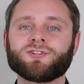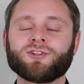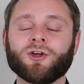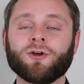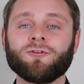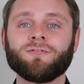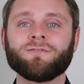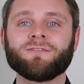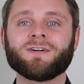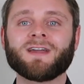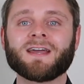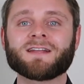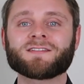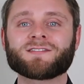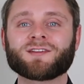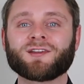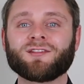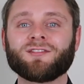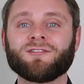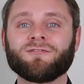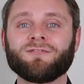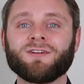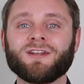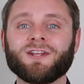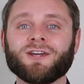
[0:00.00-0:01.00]
don't forget to
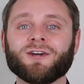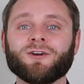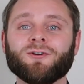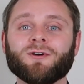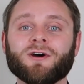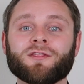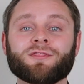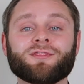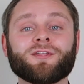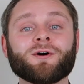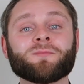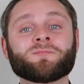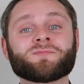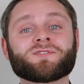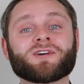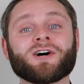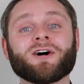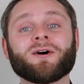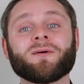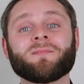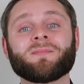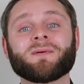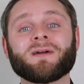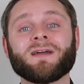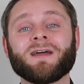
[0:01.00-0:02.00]
give the video a thumbs
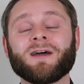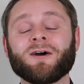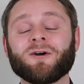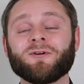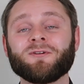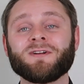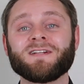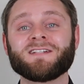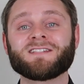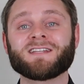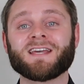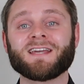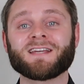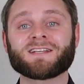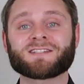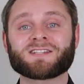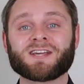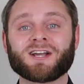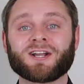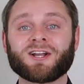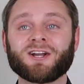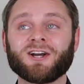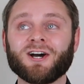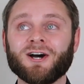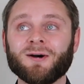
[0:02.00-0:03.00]
up. It only takes
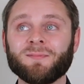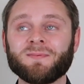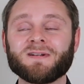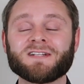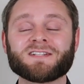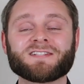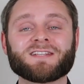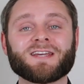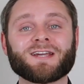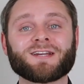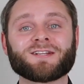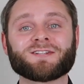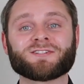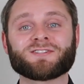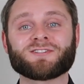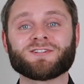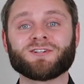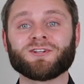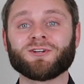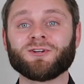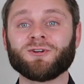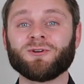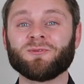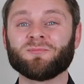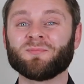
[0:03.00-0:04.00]
a couple of seconds to
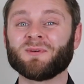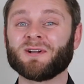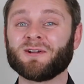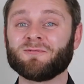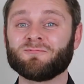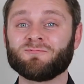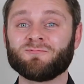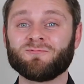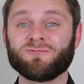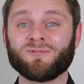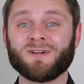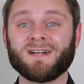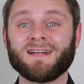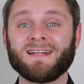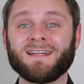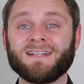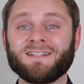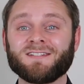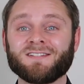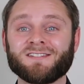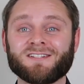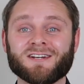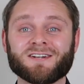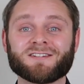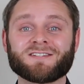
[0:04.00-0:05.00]
do, but it
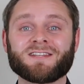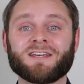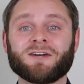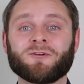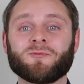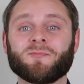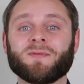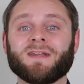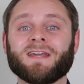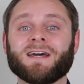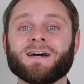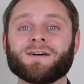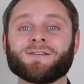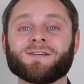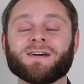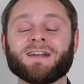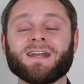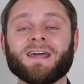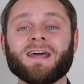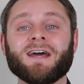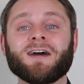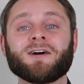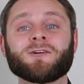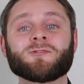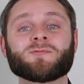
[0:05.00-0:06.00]
really does help me out and
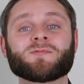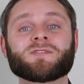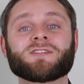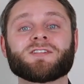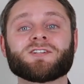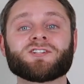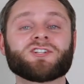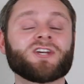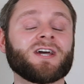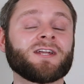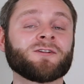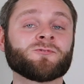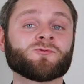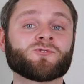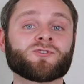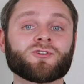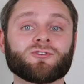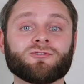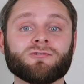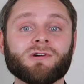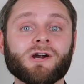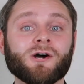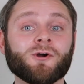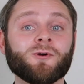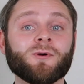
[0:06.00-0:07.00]
it helps the channel to
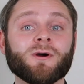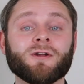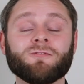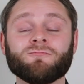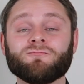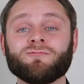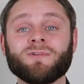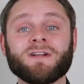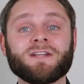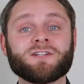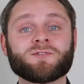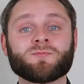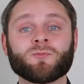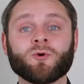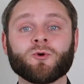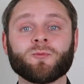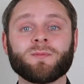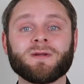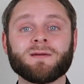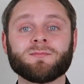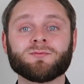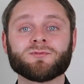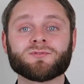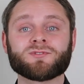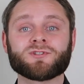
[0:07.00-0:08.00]
grow and reach more
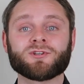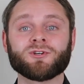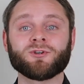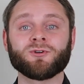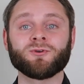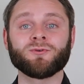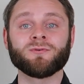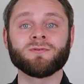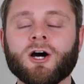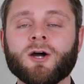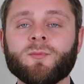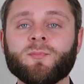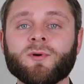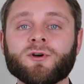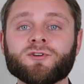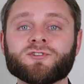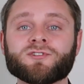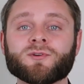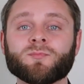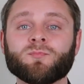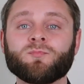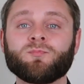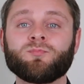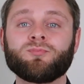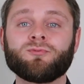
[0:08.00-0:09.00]
people too. I post
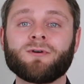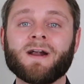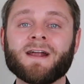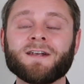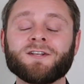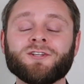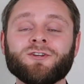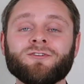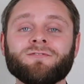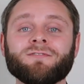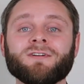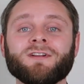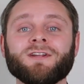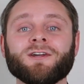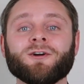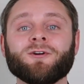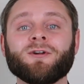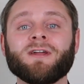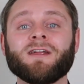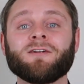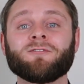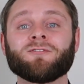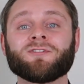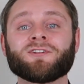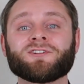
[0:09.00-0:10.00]
a brand new video
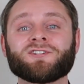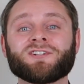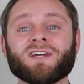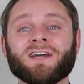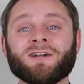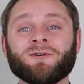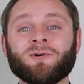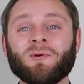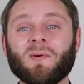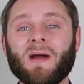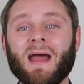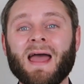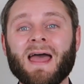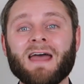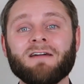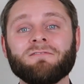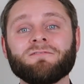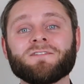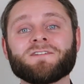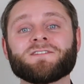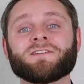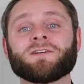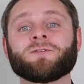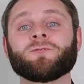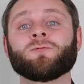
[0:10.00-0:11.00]
here on the channel
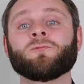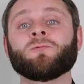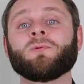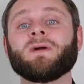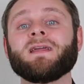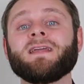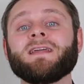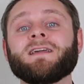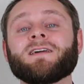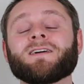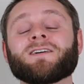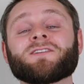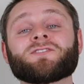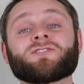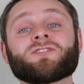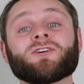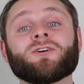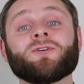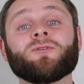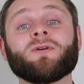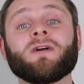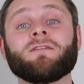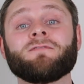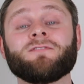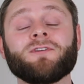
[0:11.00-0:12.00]
every single week. So
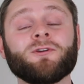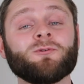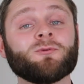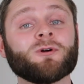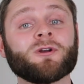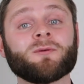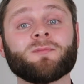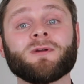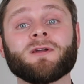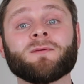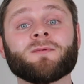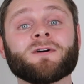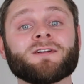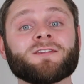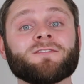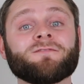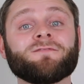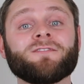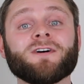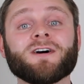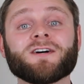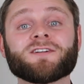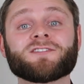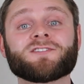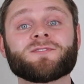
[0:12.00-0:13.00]
if you want to be among the
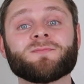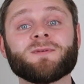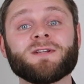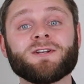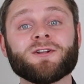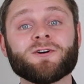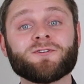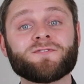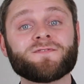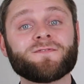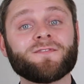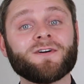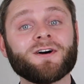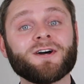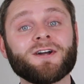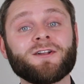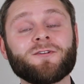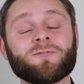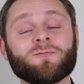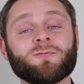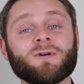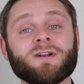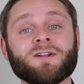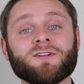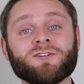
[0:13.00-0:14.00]
first to be
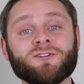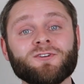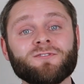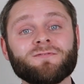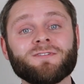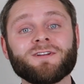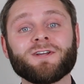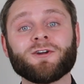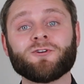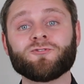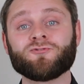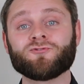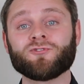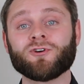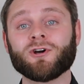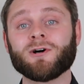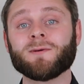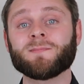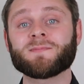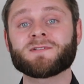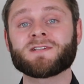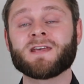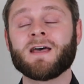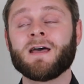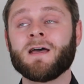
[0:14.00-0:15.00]
notified when a new video
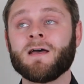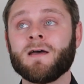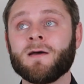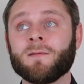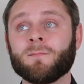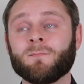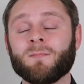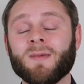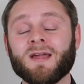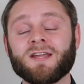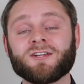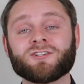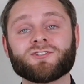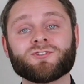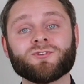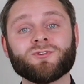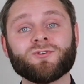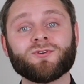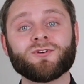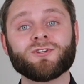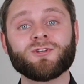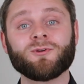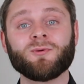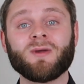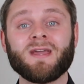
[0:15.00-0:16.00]
drops, make
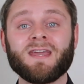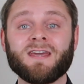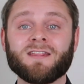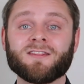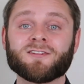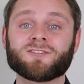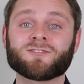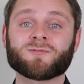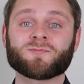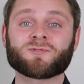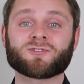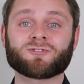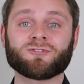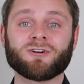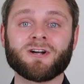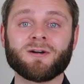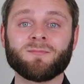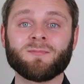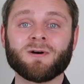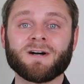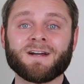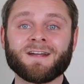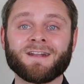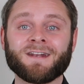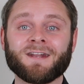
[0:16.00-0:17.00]
sure you hit the subscribe
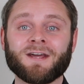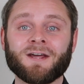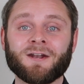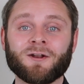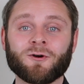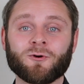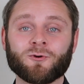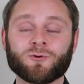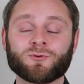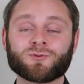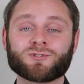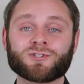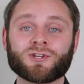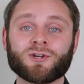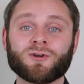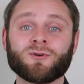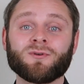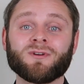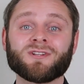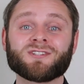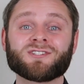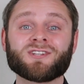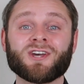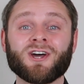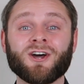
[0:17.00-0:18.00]
button and
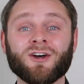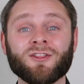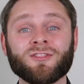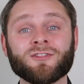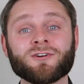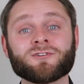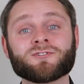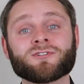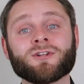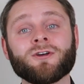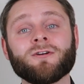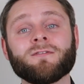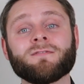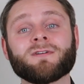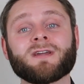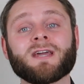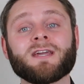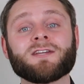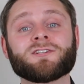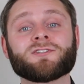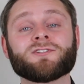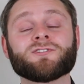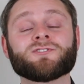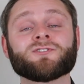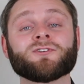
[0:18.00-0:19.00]
also turn those
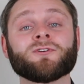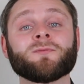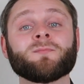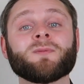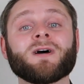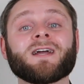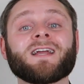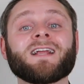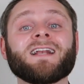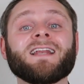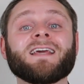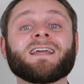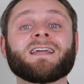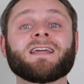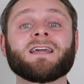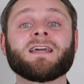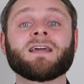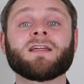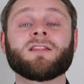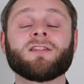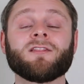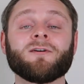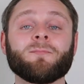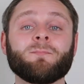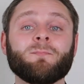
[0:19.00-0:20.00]
notifications on by
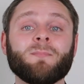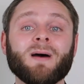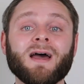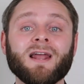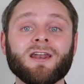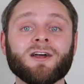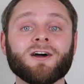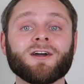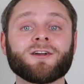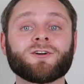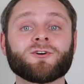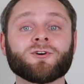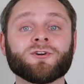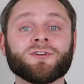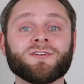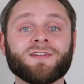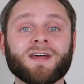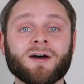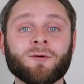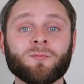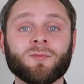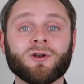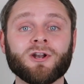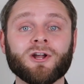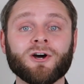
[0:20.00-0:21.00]
clicking the bell icon
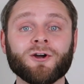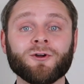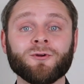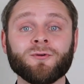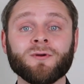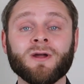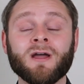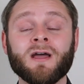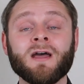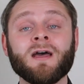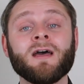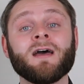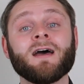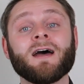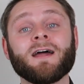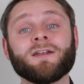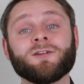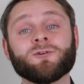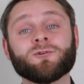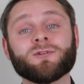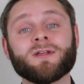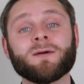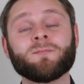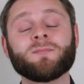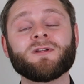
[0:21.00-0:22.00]
down below, and
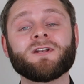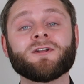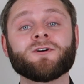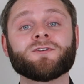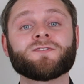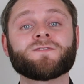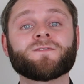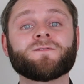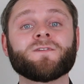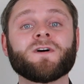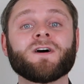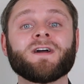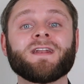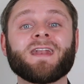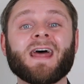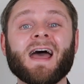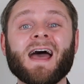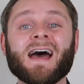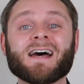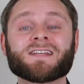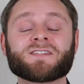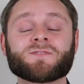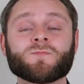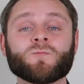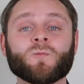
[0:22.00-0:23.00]
you'll then be notified
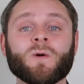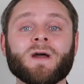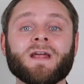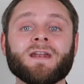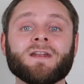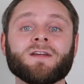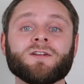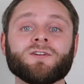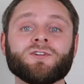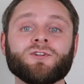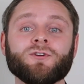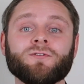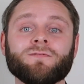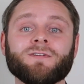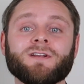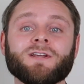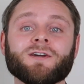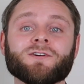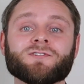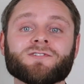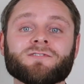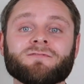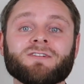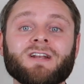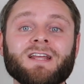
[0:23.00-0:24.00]
as and when new
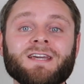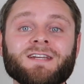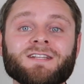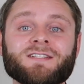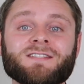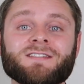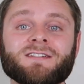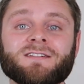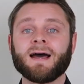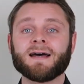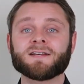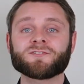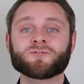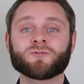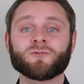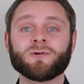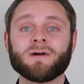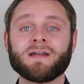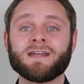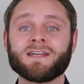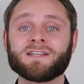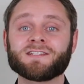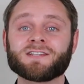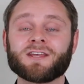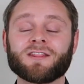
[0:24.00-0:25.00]
videos are released. As
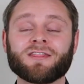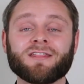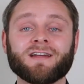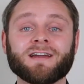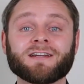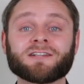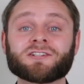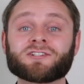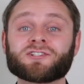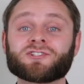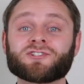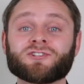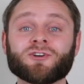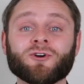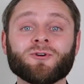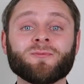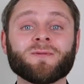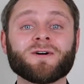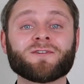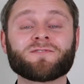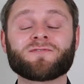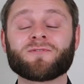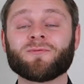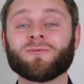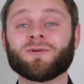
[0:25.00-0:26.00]
always, thanks so
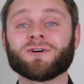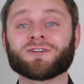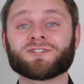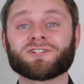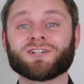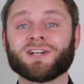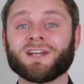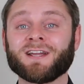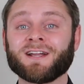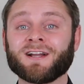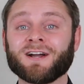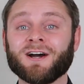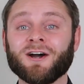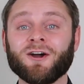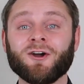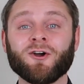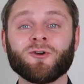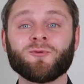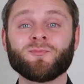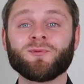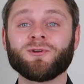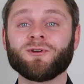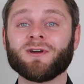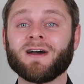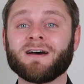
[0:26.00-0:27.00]
much for watching. I
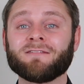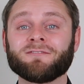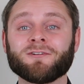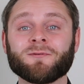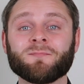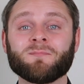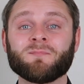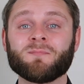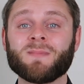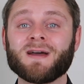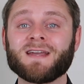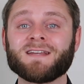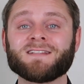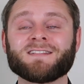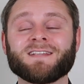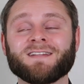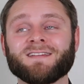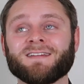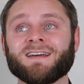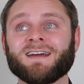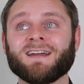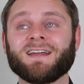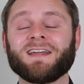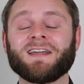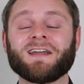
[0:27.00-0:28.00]
hope you have an amazing
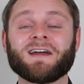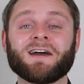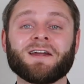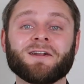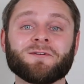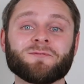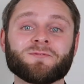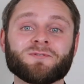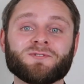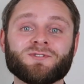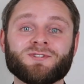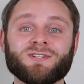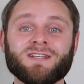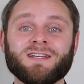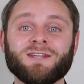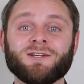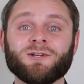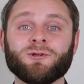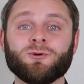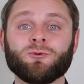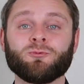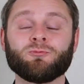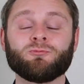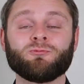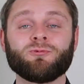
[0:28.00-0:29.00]
day, and I will see
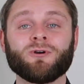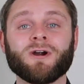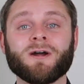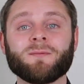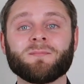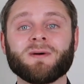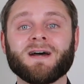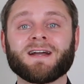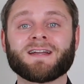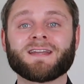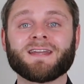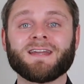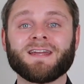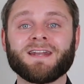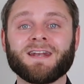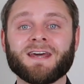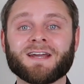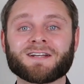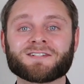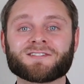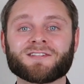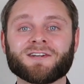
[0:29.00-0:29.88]
you right back here next